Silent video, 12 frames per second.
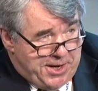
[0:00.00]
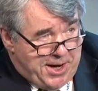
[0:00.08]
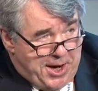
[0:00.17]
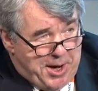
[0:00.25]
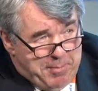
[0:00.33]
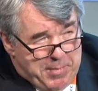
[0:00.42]

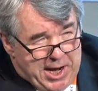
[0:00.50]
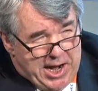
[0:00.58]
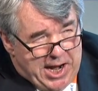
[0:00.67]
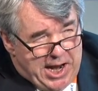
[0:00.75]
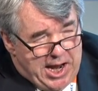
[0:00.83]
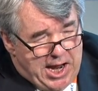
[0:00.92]

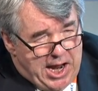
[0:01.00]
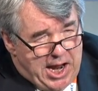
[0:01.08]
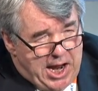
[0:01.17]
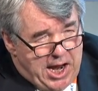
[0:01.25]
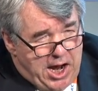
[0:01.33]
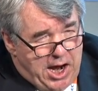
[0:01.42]

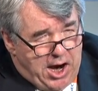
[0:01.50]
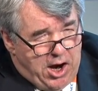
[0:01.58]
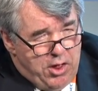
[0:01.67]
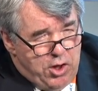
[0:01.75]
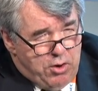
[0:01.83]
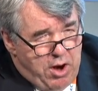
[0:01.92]
Are
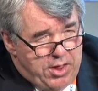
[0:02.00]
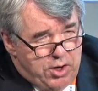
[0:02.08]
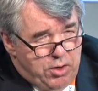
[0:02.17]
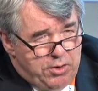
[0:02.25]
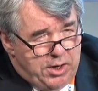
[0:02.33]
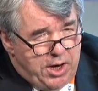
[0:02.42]
there
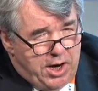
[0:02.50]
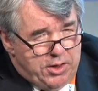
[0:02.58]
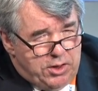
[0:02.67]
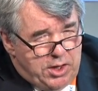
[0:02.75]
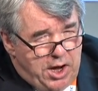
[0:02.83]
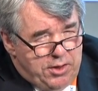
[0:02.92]
other
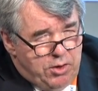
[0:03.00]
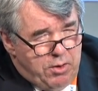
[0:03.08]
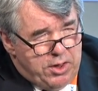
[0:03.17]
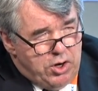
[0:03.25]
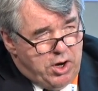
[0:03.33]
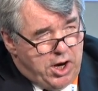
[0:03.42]

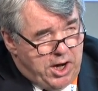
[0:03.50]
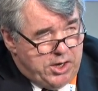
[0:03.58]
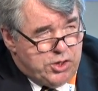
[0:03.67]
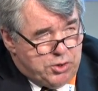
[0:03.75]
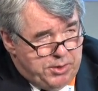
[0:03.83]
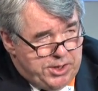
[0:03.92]

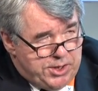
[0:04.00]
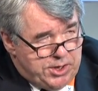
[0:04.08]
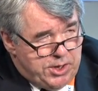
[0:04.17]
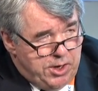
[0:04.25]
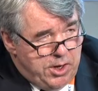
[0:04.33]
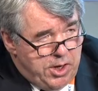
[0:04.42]

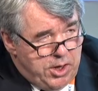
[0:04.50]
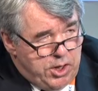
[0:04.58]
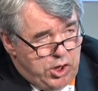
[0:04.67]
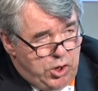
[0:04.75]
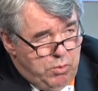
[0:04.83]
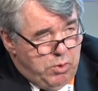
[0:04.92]
countries that
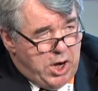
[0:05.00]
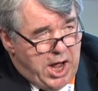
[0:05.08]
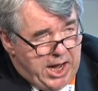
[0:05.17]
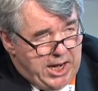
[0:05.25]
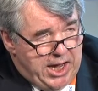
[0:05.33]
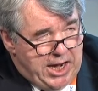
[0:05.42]
you would
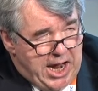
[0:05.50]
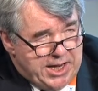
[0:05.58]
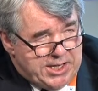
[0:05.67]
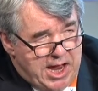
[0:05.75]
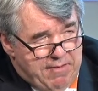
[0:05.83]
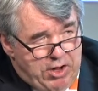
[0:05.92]
highlight
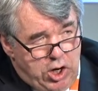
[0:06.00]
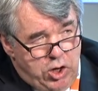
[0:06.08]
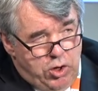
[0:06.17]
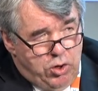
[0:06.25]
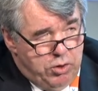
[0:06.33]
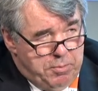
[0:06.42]
as having
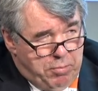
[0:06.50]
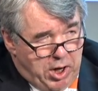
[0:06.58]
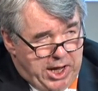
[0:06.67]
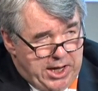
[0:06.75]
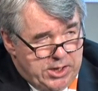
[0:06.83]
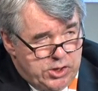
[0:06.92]
good
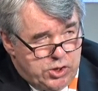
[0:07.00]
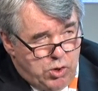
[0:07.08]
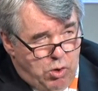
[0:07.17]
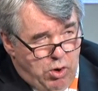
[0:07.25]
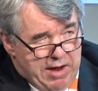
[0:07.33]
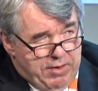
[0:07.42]
plans
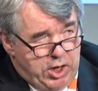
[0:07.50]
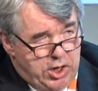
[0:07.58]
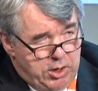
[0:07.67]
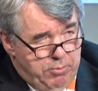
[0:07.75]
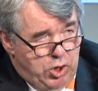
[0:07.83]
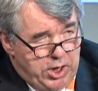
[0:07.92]
or having
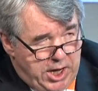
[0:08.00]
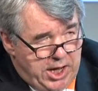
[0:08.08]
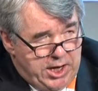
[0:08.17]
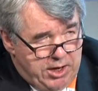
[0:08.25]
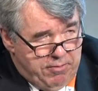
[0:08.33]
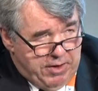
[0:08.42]

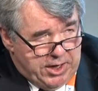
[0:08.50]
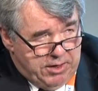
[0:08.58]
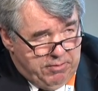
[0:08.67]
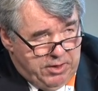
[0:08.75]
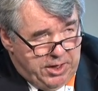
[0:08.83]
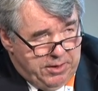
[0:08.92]
communicated
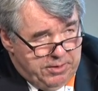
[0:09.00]
effectively?